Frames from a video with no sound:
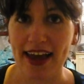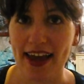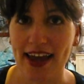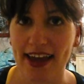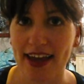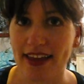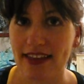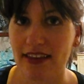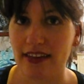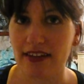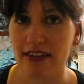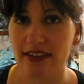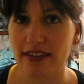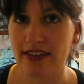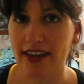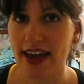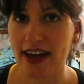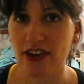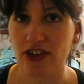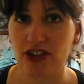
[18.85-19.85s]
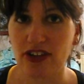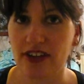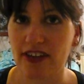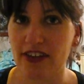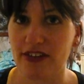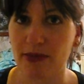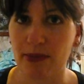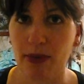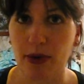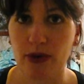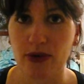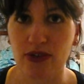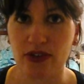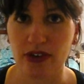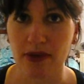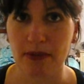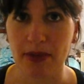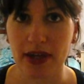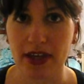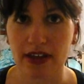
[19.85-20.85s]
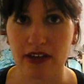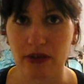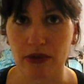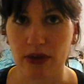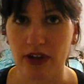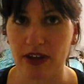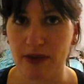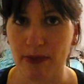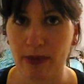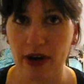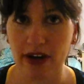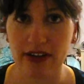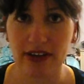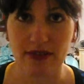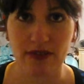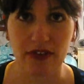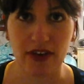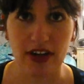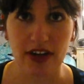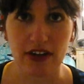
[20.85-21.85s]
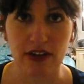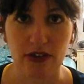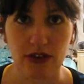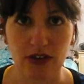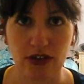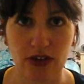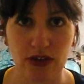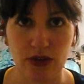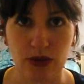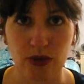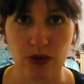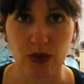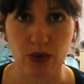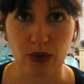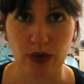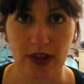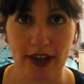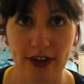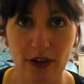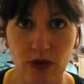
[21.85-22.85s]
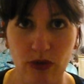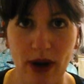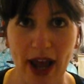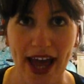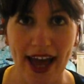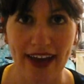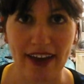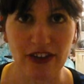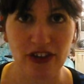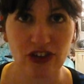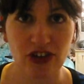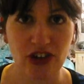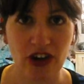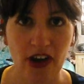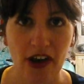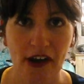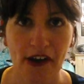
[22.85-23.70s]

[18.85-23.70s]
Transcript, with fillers: and this is actually supposed to be a response video to LittleRadge.